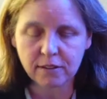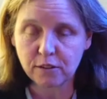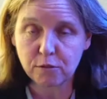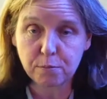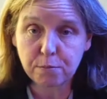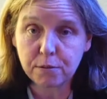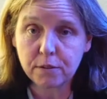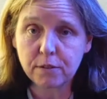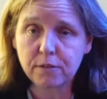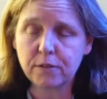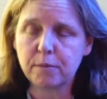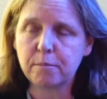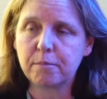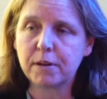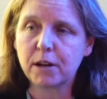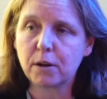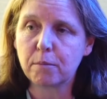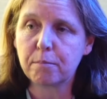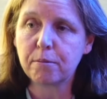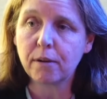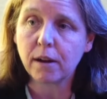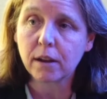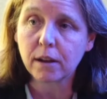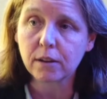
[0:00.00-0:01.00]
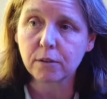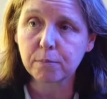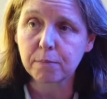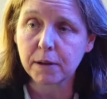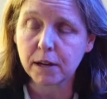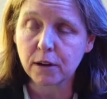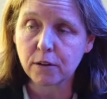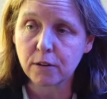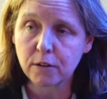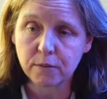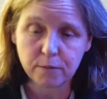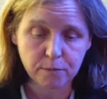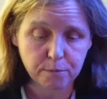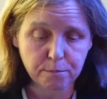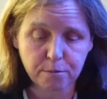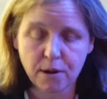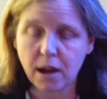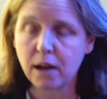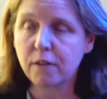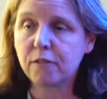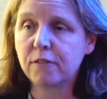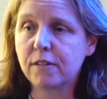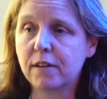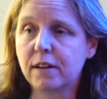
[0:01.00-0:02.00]
It's proven better products, better
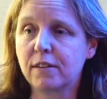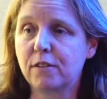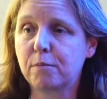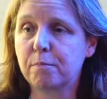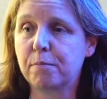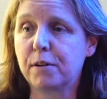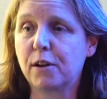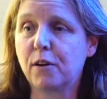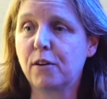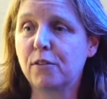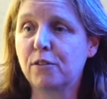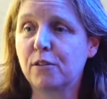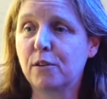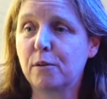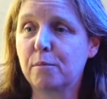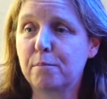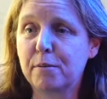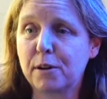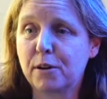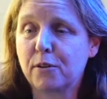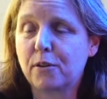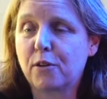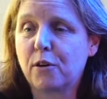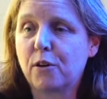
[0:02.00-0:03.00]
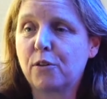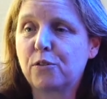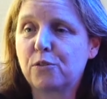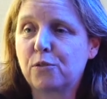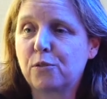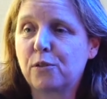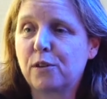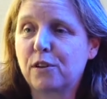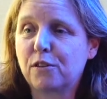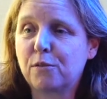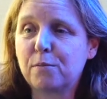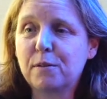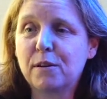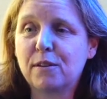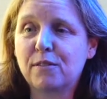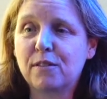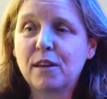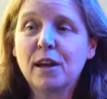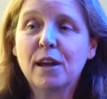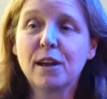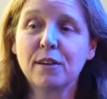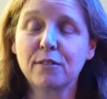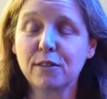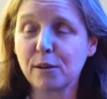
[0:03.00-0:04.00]
profits, but also better cultural experience.
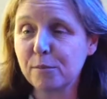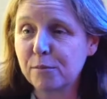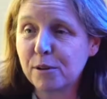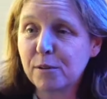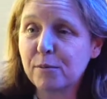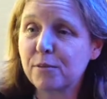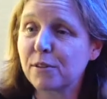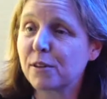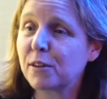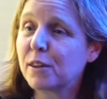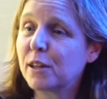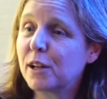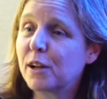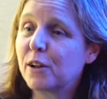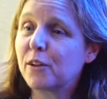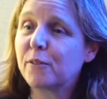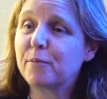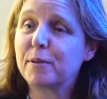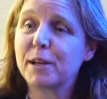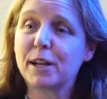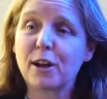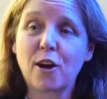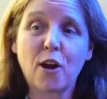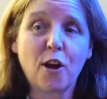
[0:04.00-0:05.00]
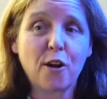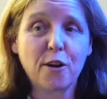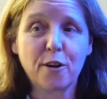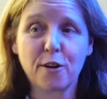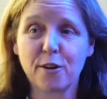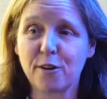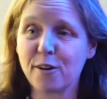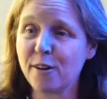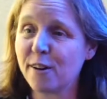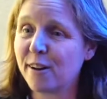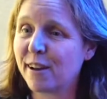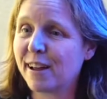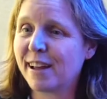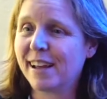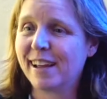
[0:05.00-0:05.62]
Sometimes a little bit harder,